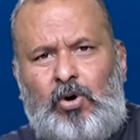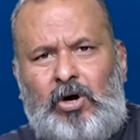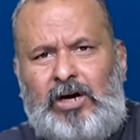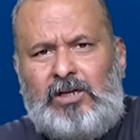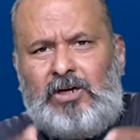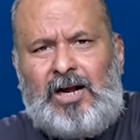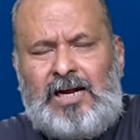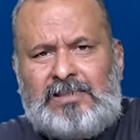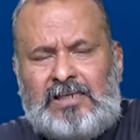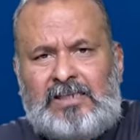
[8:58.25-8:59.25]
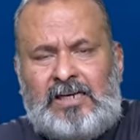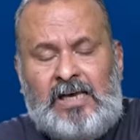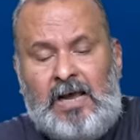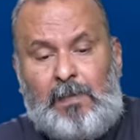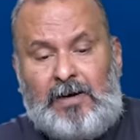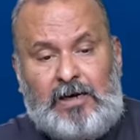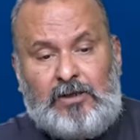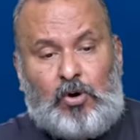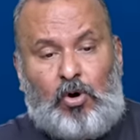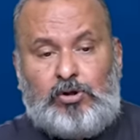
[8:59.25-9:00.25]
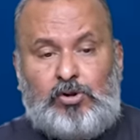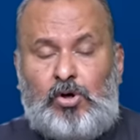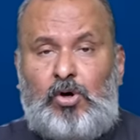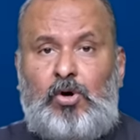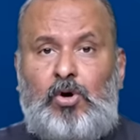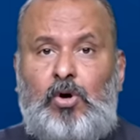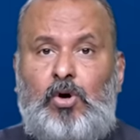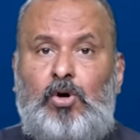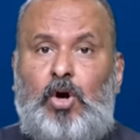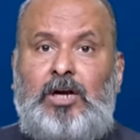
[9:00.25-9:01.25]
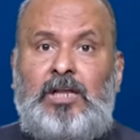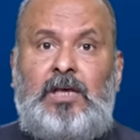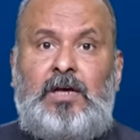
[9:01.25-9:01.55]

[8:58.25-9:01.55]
It is not necessary. But it is also not